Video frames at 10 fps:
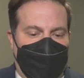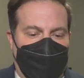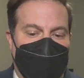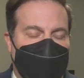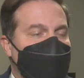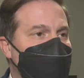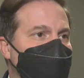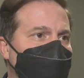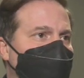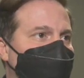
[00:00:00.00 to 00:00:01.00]
Well,
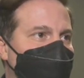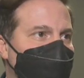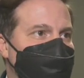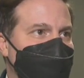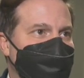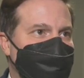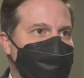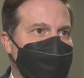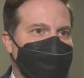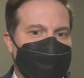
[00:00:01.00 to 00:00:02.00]
of course, let me
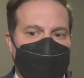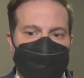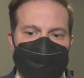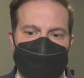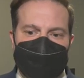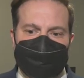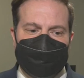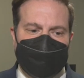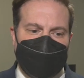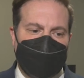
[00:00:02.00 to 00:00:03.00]
just say at the outset
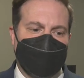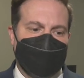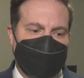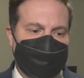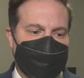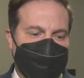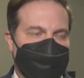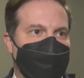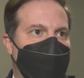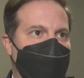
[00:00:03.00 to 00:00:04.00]
that
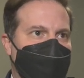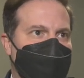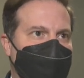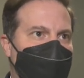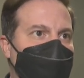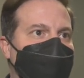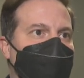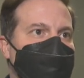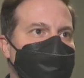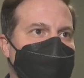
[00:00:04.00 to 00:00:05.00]
it's important that law
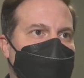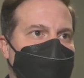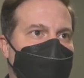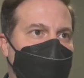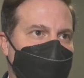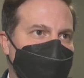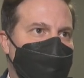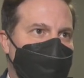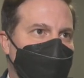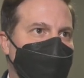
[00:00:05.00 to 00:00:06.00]
enforcement have all of the
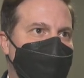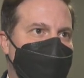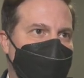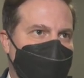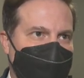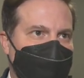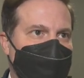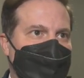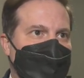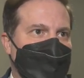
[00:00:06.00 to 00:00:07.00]
tools that they need
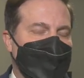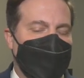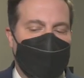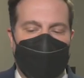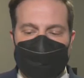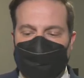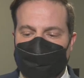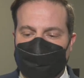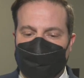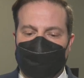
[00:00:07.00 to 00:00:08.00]

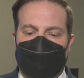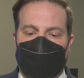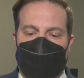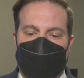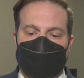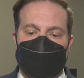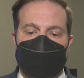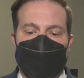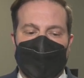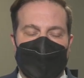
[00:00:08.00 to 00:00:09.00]
to
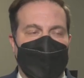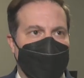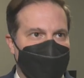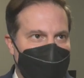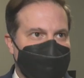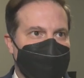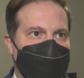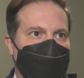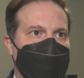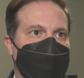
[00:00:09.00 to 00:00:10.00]

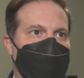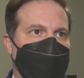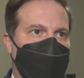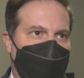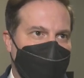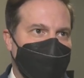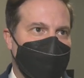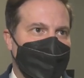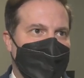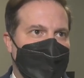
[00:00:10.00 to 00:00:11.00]
investigate a crime.
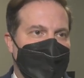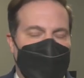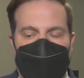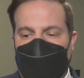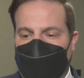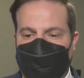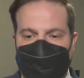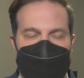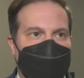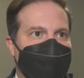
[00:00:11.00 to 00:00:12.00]
I've
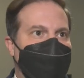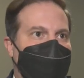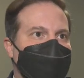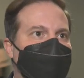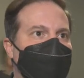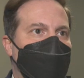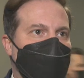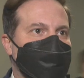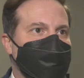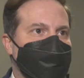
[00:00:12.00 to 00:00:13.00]
just gotten back
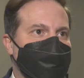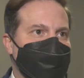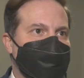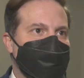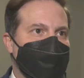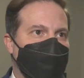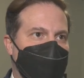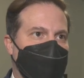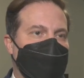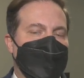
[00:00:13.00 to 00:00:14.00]
Washington, D.C.,
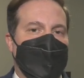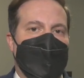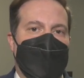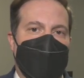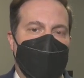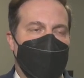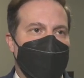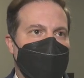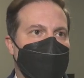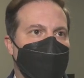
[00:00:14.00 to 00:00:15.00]
where
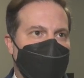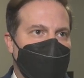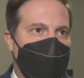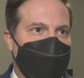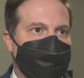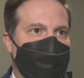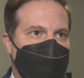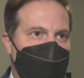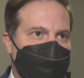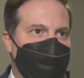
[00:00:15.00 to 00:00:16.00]
we relaunched the
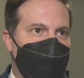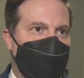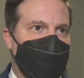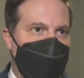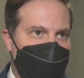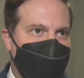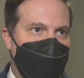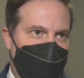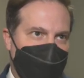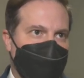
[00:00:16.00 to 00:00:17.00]
Cross-Border Crime
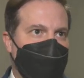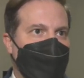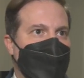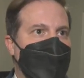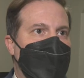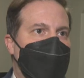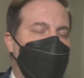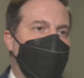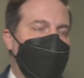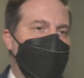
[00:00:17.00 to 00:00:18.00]

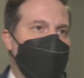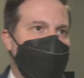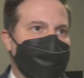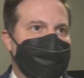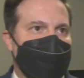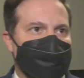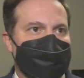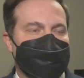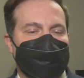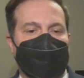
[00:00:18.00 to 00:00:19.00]
Forum with the United
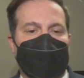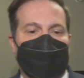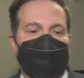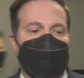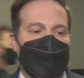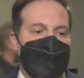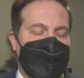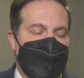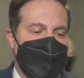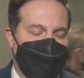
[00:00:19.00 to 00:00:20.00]
States.
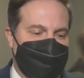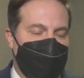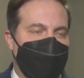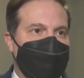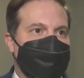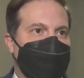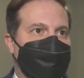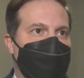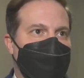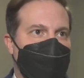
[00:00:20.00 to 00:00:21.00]
Myself and
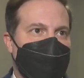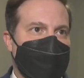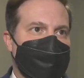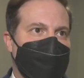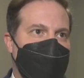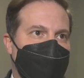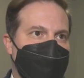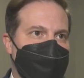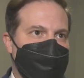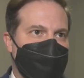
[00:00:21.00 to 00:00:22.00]
Secretary Mayorkas, along
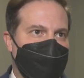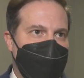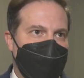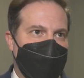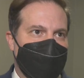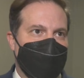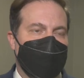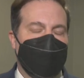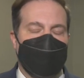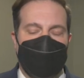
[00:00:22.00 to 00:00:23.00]
with Minister Lametti
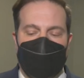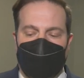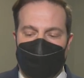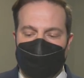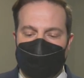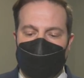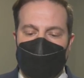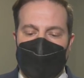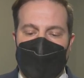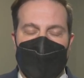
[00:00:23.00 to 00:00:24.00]
and
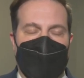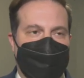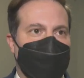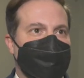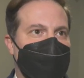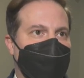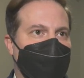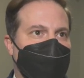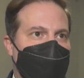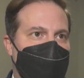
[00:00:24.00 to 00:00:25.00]
Attorney General